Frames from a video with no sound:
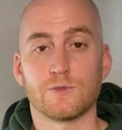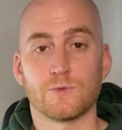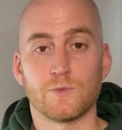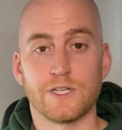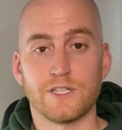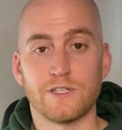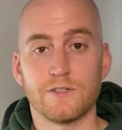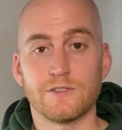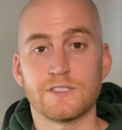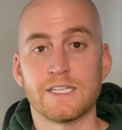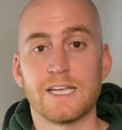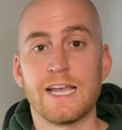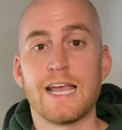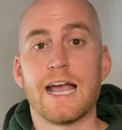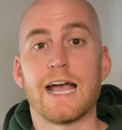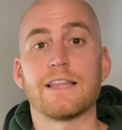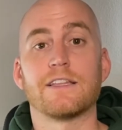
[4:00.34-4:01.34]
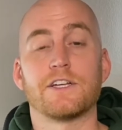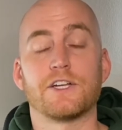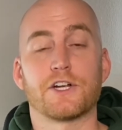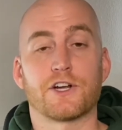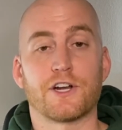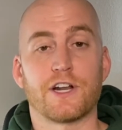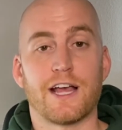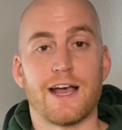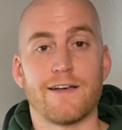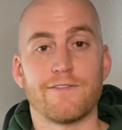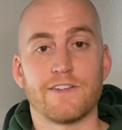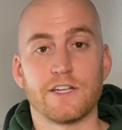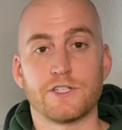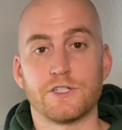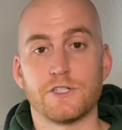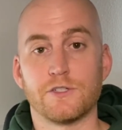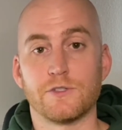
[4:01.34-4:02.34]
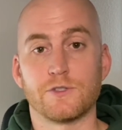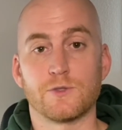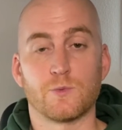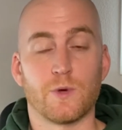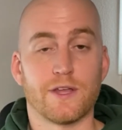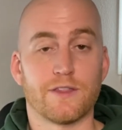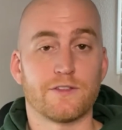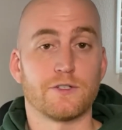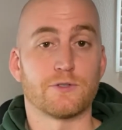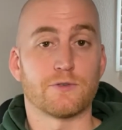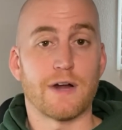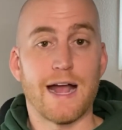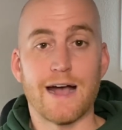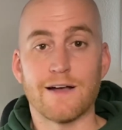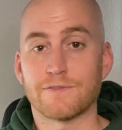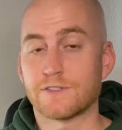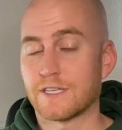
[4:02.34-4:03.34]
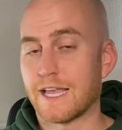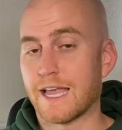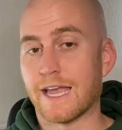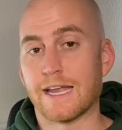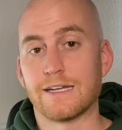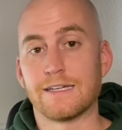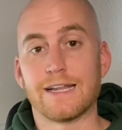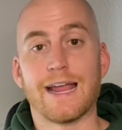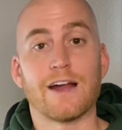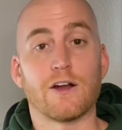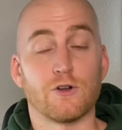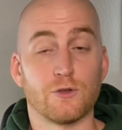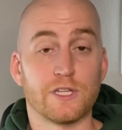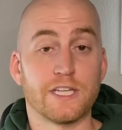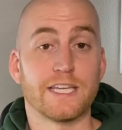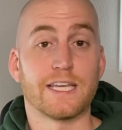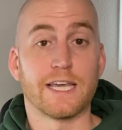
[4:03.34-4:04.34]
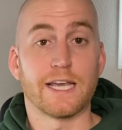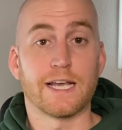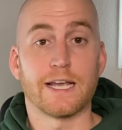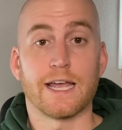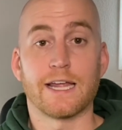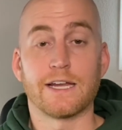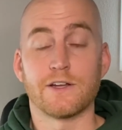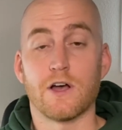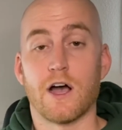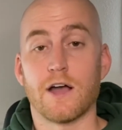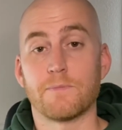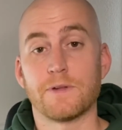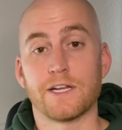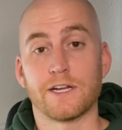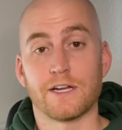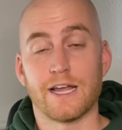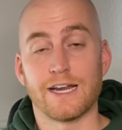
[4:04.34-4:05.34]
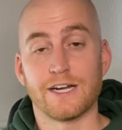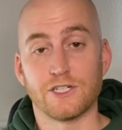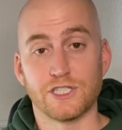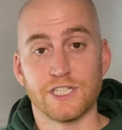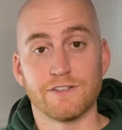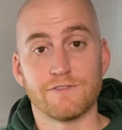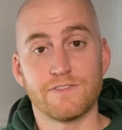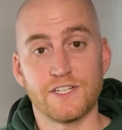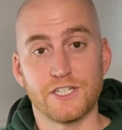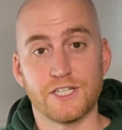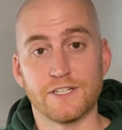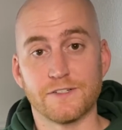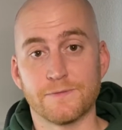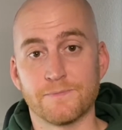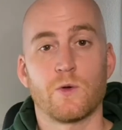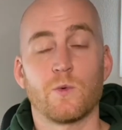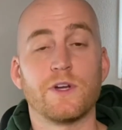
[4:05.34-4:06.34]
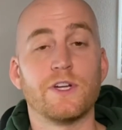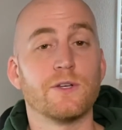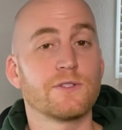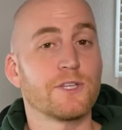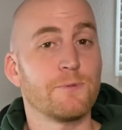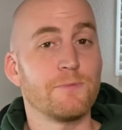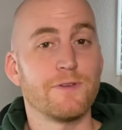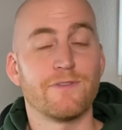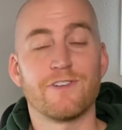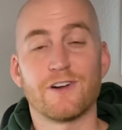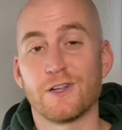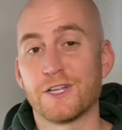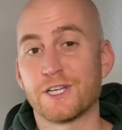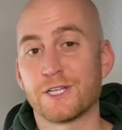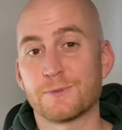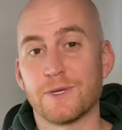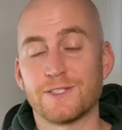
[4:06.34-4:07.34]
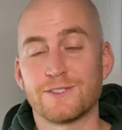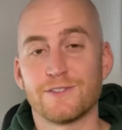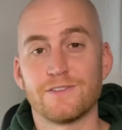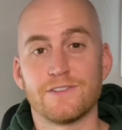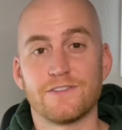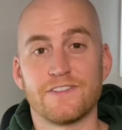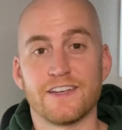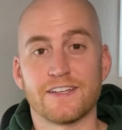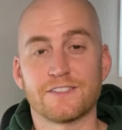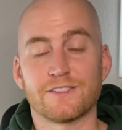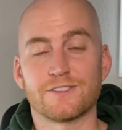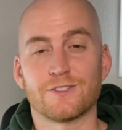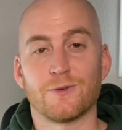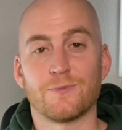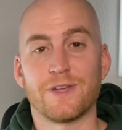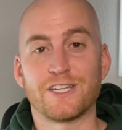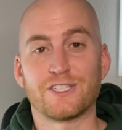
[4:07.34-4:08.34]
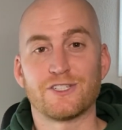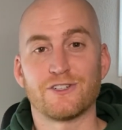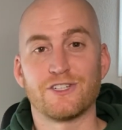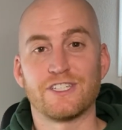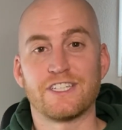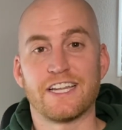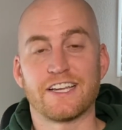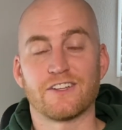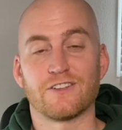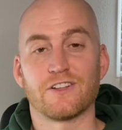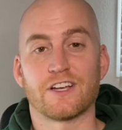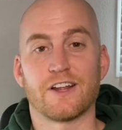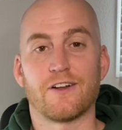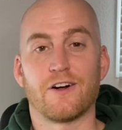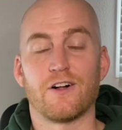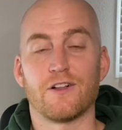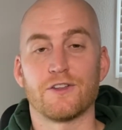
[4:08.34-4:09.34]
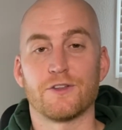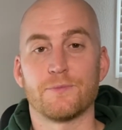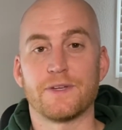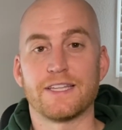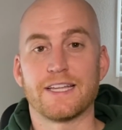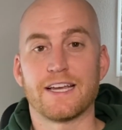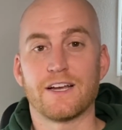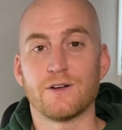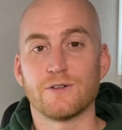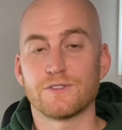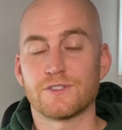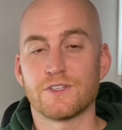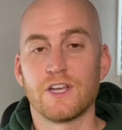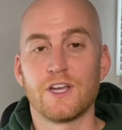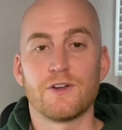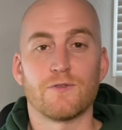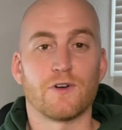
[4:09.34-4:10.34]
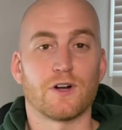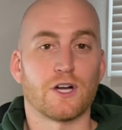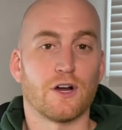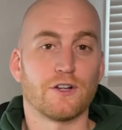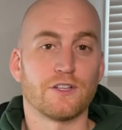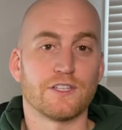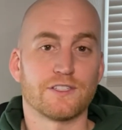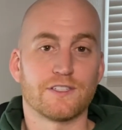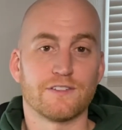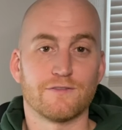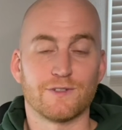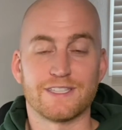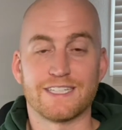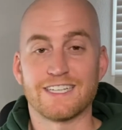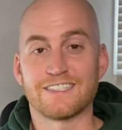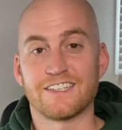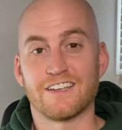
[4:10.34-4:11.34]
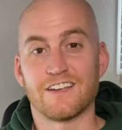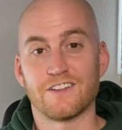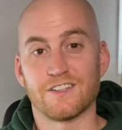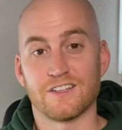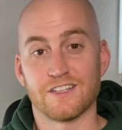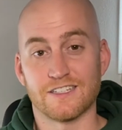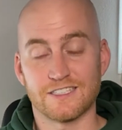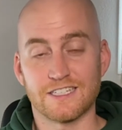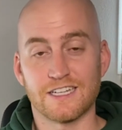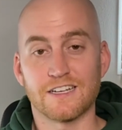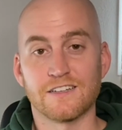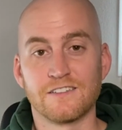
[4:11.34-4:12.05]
windows, and then you're going to have issues with drafts and air leaking and not being energy efficient. Windows can be really expensive to fix, so make sure you take a look at all of them in the house, regardless of what they say on the listing.